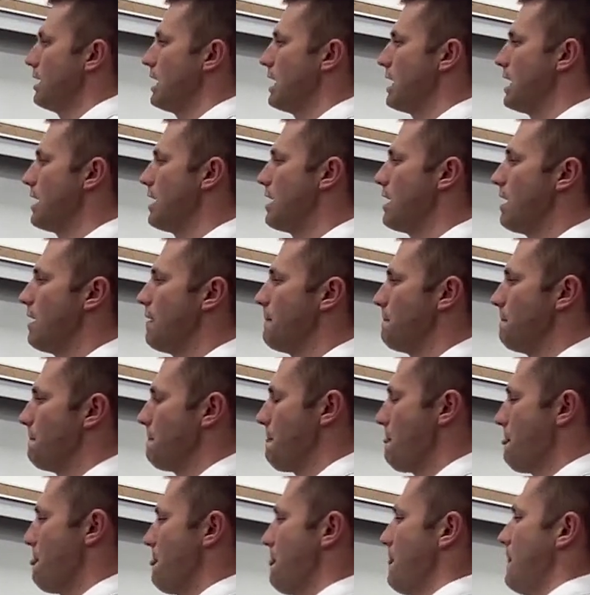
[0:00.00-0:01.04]
And
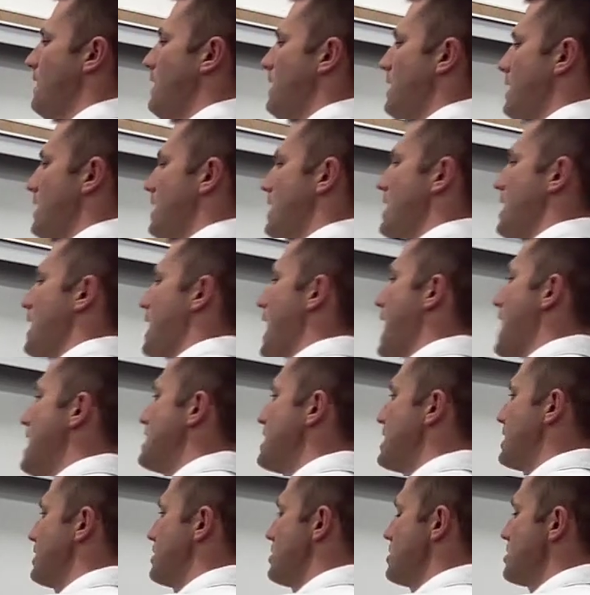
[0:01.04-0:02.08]

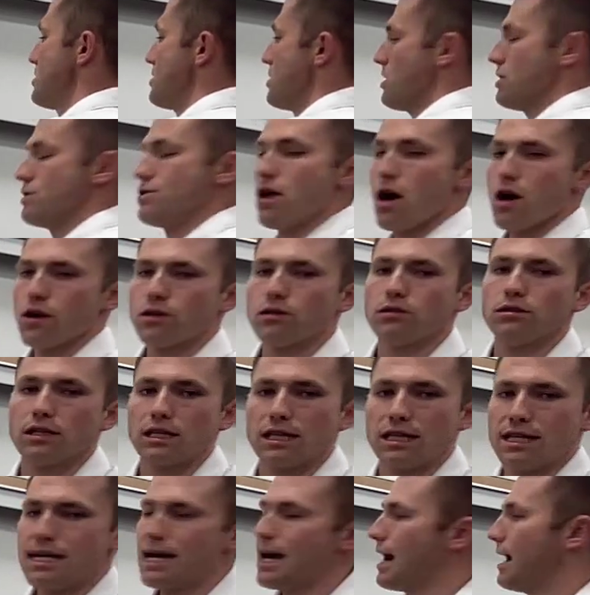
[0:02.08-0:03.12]
then not only
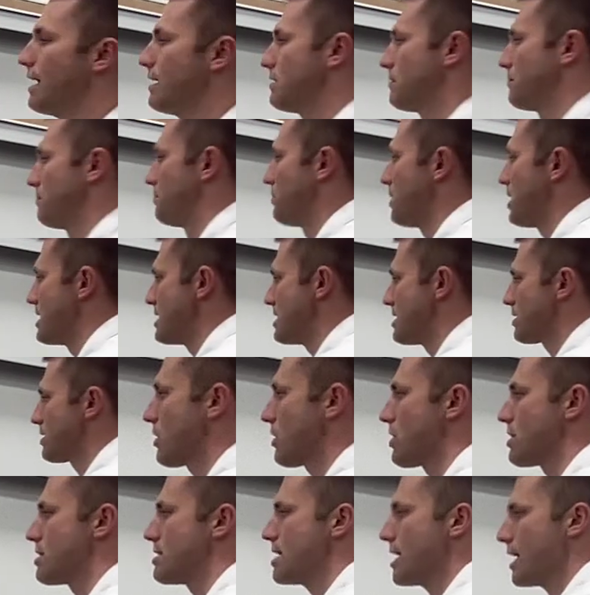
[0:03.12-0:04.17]
that, but
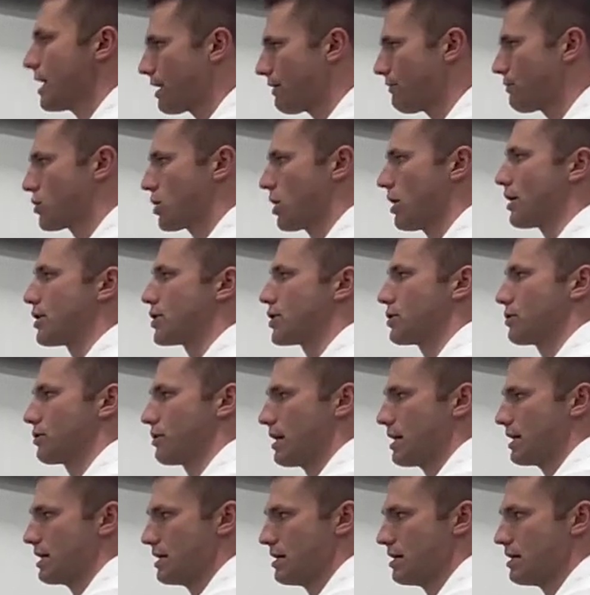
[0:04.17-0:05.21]
are negative charges
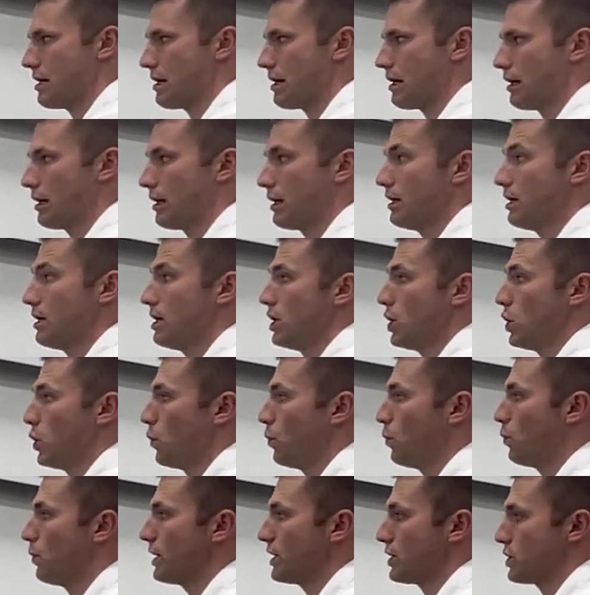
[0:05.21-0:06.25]
right here,
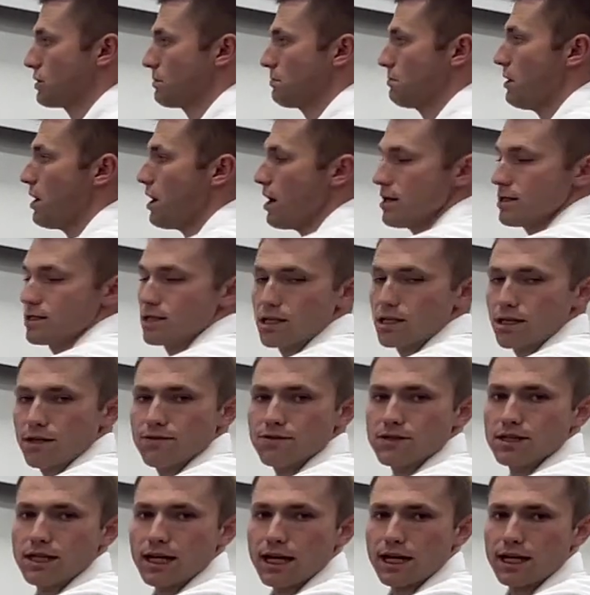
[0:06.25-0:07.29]
which positives
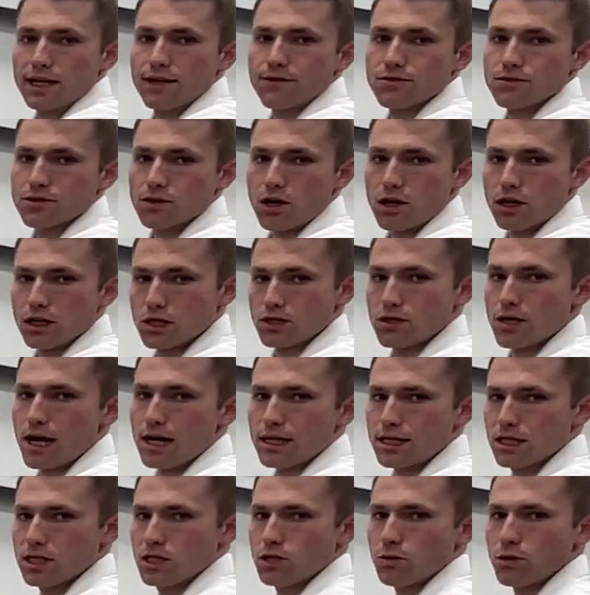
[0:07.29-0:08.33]
and negatives are
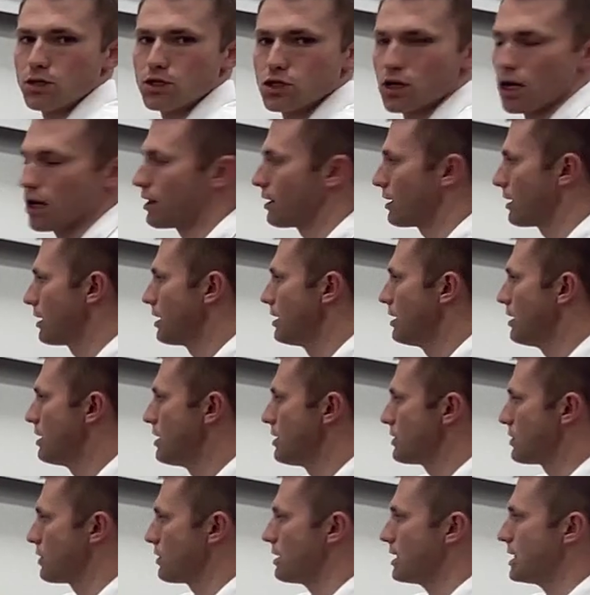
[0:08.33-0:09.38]
attracted to each other.
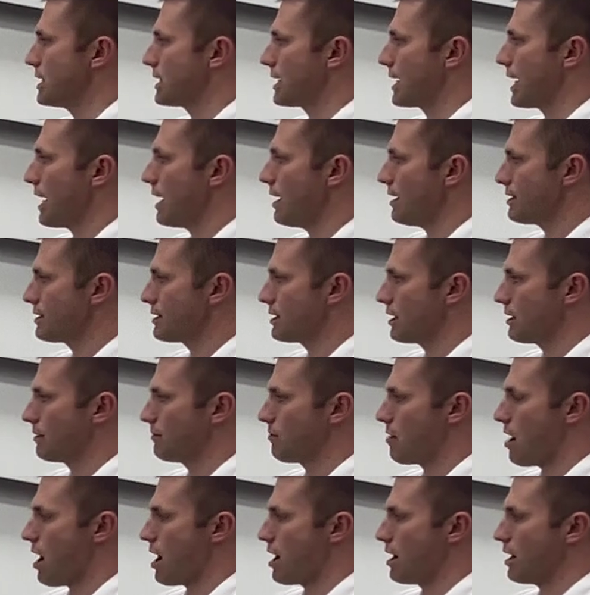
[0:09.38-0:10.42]
So these calcium
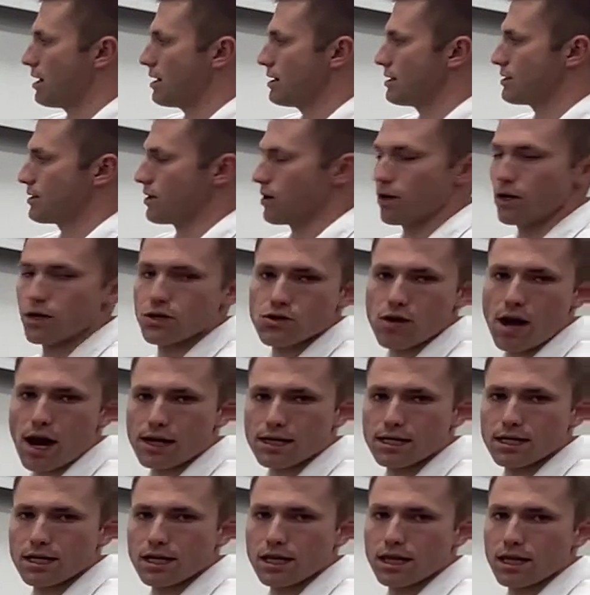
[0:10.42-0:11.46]
ions are
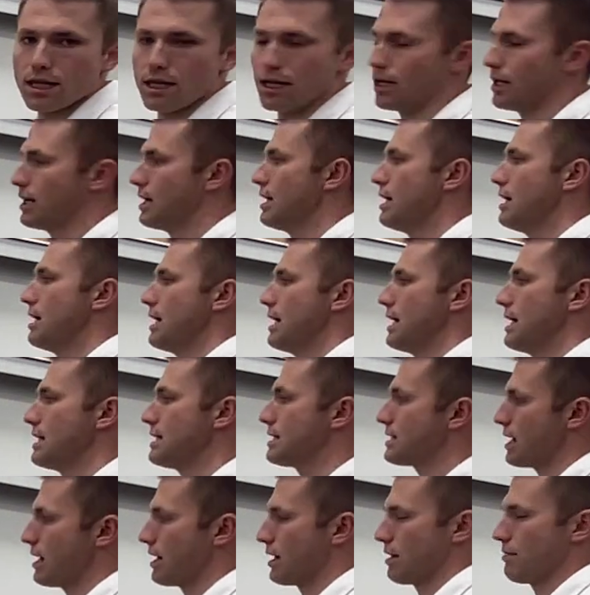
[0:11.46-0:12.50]
attracted to the
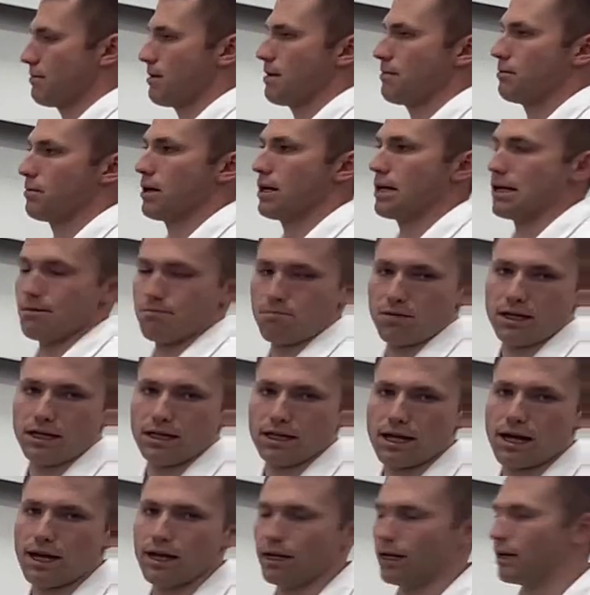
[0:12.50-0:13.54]
inside of the membrane being
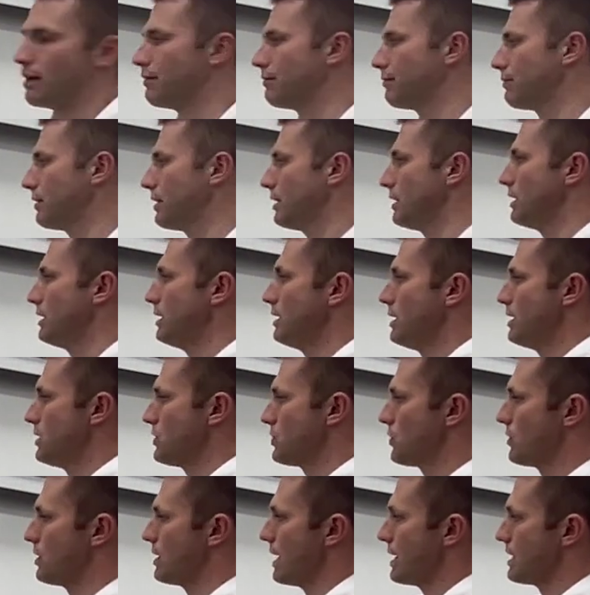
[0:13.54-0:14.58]
negative.
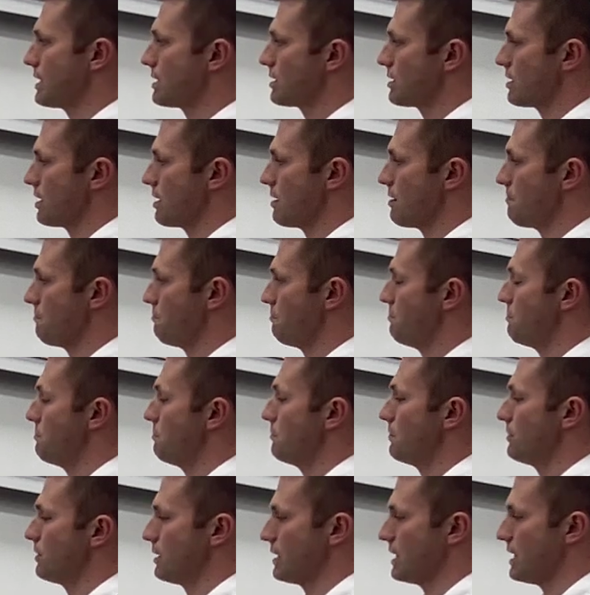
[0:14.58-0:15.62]
So that's
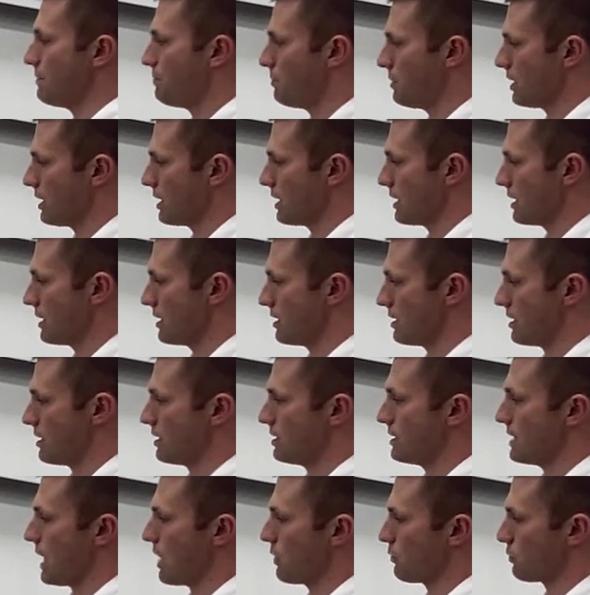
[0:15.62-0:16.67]
keeping the
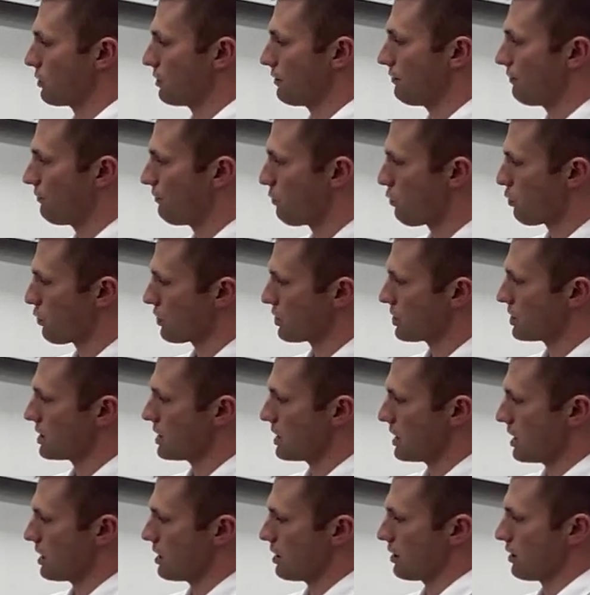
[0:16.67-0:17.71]
downward force
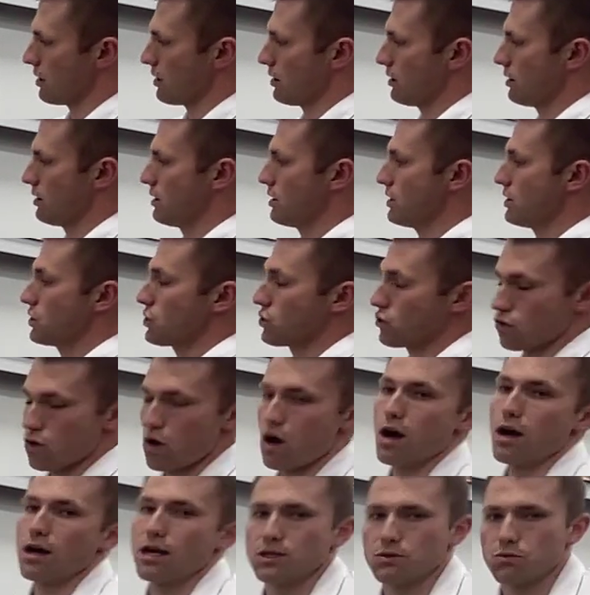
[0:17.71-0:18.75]
here
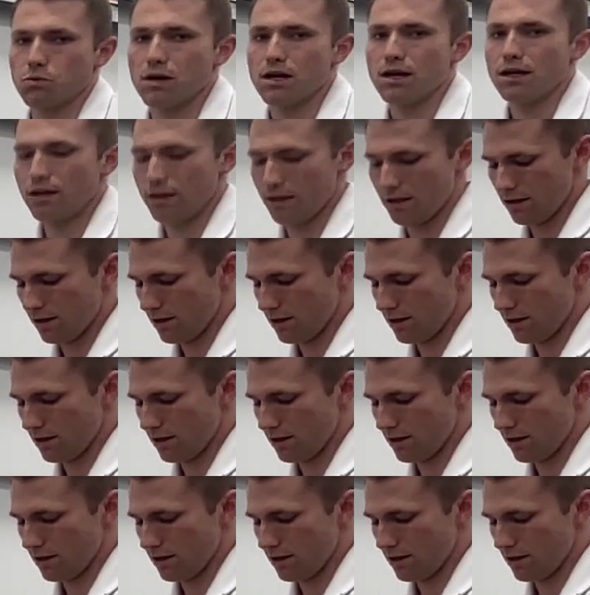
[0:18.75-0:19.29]
strong as well.